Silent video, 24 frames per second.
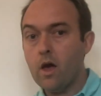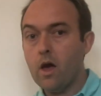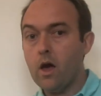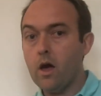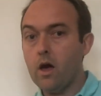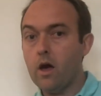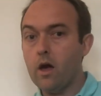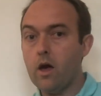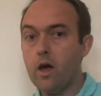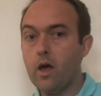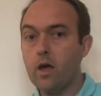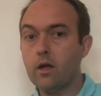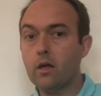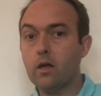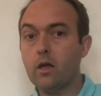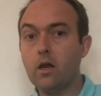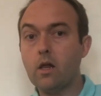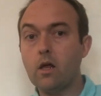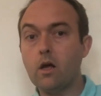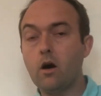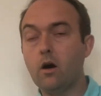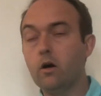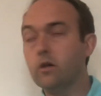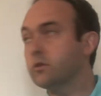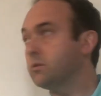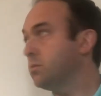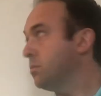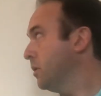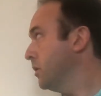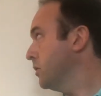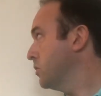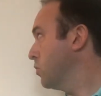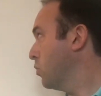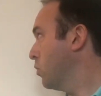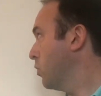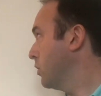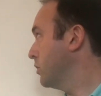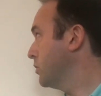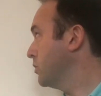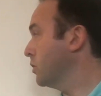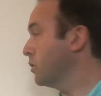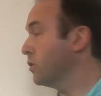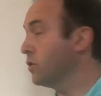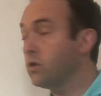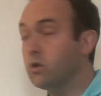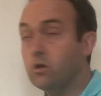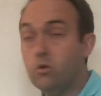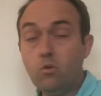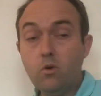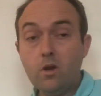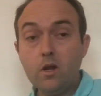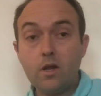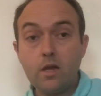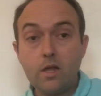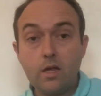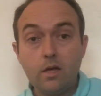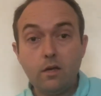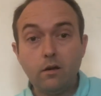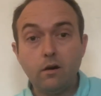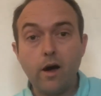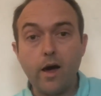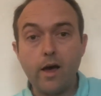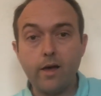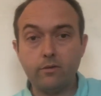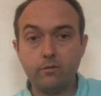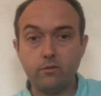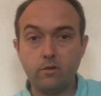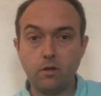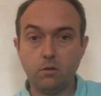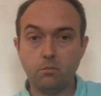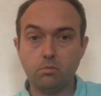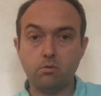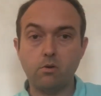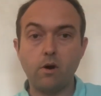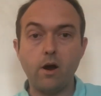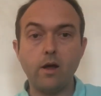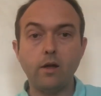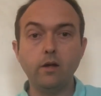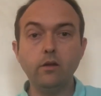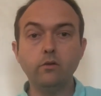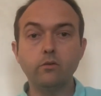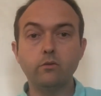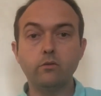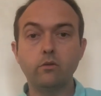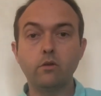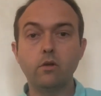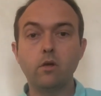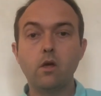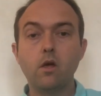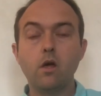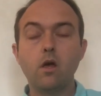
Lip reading: and getting ultimately towards your unit elastic price,